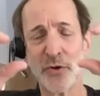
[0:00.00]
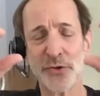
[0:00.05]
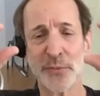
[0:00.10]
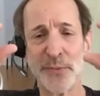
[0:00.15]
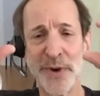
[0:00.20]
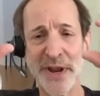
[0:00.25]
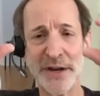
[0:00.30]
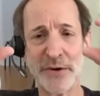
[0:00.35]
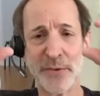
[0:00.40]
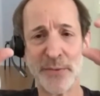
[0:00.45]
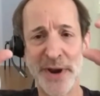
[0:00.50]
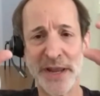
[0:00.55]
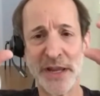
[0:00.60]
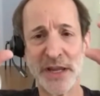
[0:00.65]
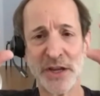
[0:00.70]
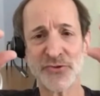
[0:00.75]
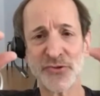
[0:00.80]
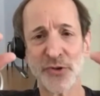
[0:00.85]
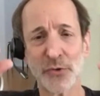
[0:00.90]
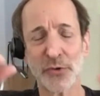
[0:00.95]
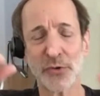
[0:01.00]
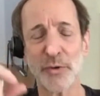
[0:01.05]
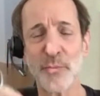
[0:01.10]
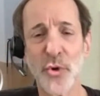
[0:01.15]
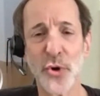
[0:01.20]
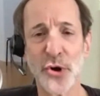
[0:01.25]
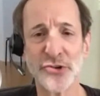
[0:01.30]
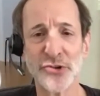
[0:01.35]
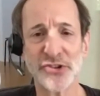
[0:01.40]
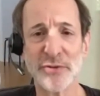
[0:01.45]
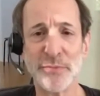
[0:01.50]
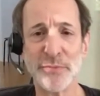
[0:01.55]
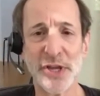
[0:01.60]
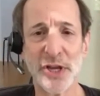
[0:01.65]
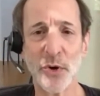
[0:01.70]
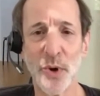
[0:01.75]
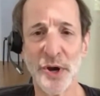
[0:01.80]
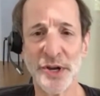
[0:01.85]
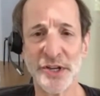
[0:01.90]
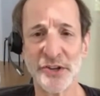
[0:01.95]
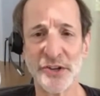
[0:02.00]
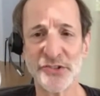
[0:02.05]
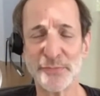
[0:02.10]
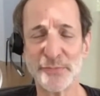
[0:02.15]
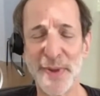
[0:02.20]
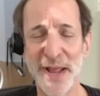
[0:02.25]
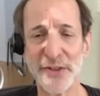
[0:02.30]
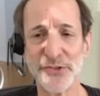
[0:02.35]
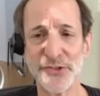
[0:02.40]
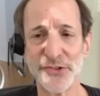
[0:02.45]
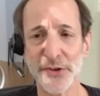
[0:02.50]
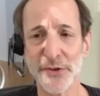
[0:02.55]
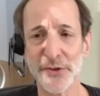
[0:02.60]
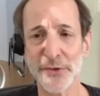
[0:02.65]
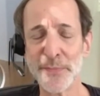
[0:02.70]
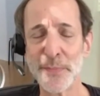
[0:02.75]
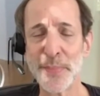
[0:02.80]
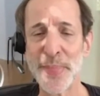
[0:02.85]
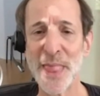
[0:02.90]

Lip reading: The RAID array controller boards can be quite expensive.